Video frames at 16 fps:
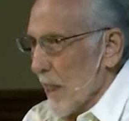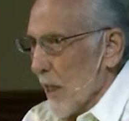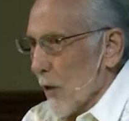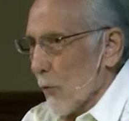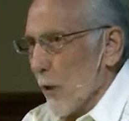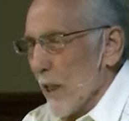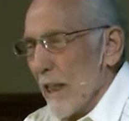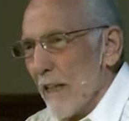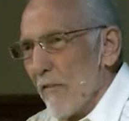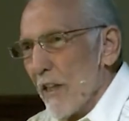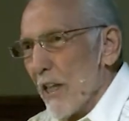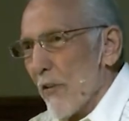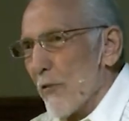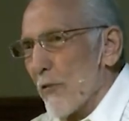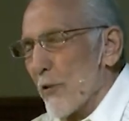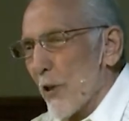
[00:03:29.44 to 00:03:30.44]
We live in
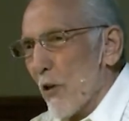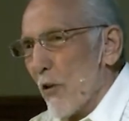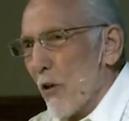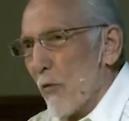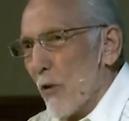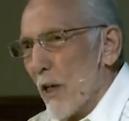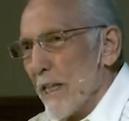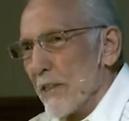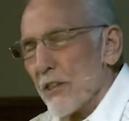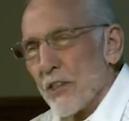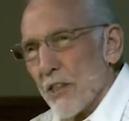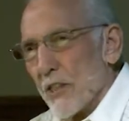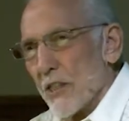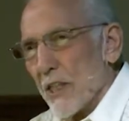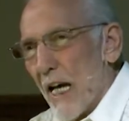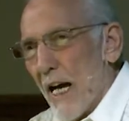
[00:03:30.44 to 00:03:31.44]
a throwaway
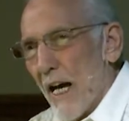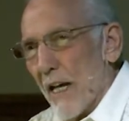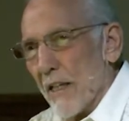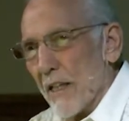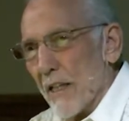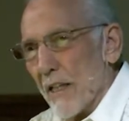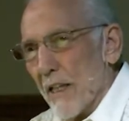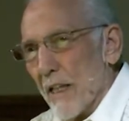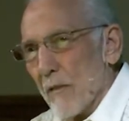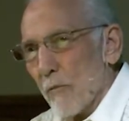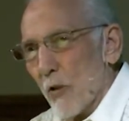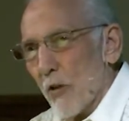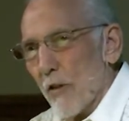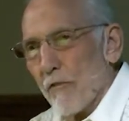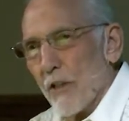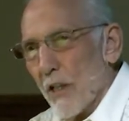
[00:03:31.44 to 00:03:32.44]
society
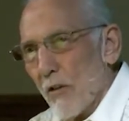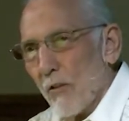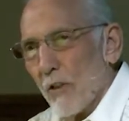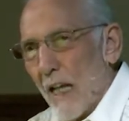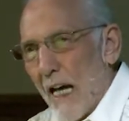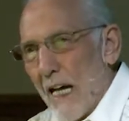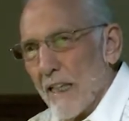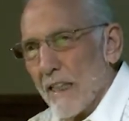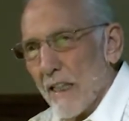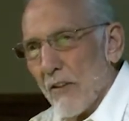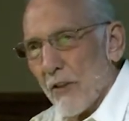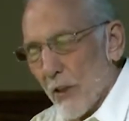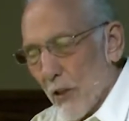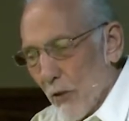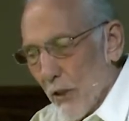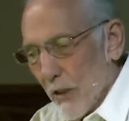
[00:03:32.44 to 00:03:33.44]
anymore. If you don't like it,
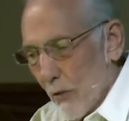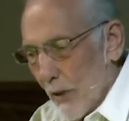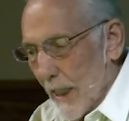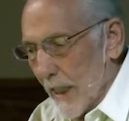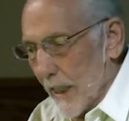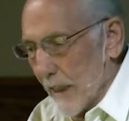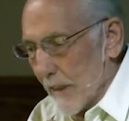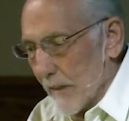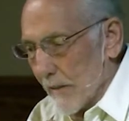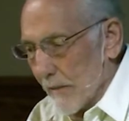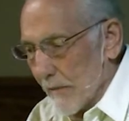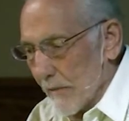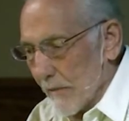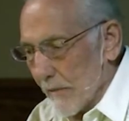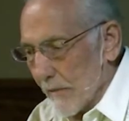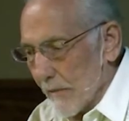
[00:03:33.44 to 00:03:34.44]
throw it away.
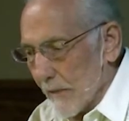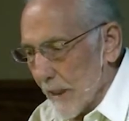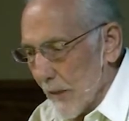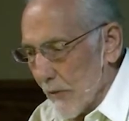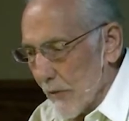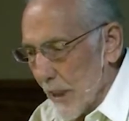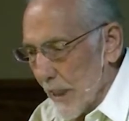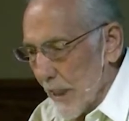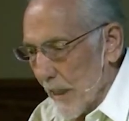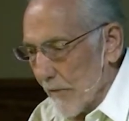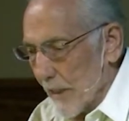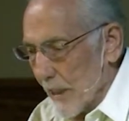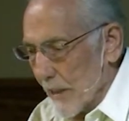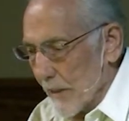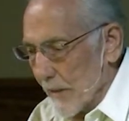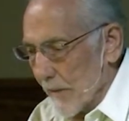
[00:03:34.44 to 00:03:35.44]
Get rid of
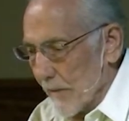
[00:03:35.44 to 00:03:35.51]
it.